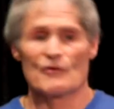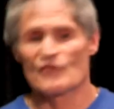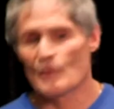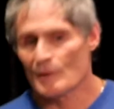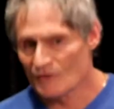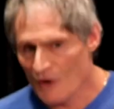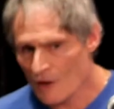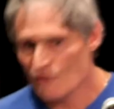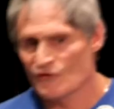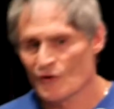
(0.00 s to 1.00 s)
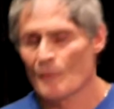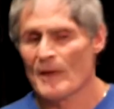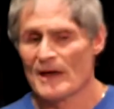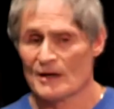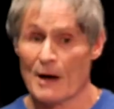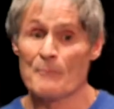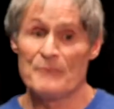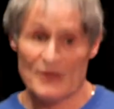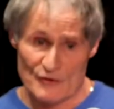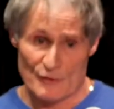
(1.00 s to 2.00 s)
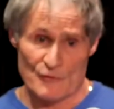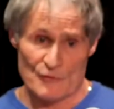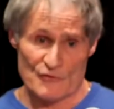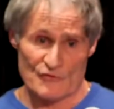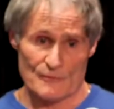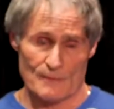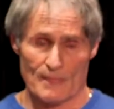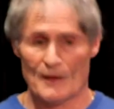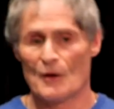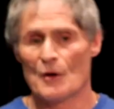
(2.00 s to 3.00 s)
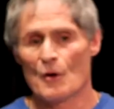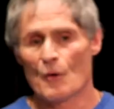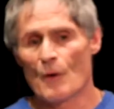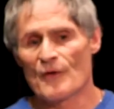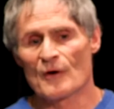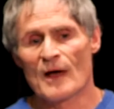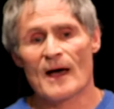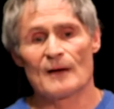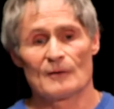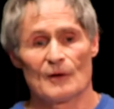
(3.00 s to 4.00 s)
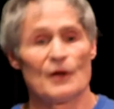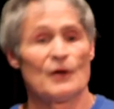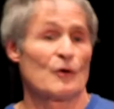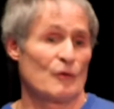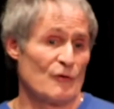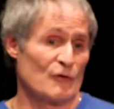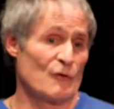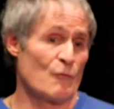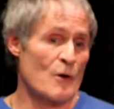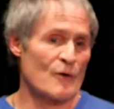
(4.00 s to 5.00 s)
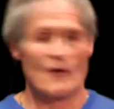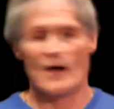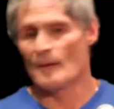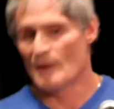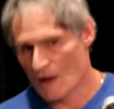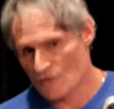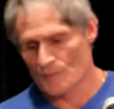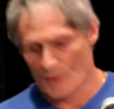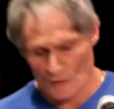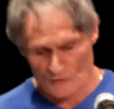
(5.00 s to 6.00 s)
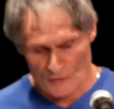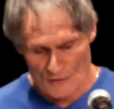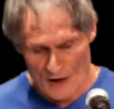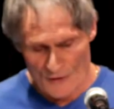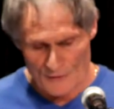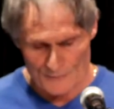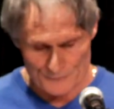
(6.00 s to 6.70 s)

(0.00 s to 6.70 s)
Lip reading: So it does still make a big difference whether or not you're convicted of one crime as opposed to the other.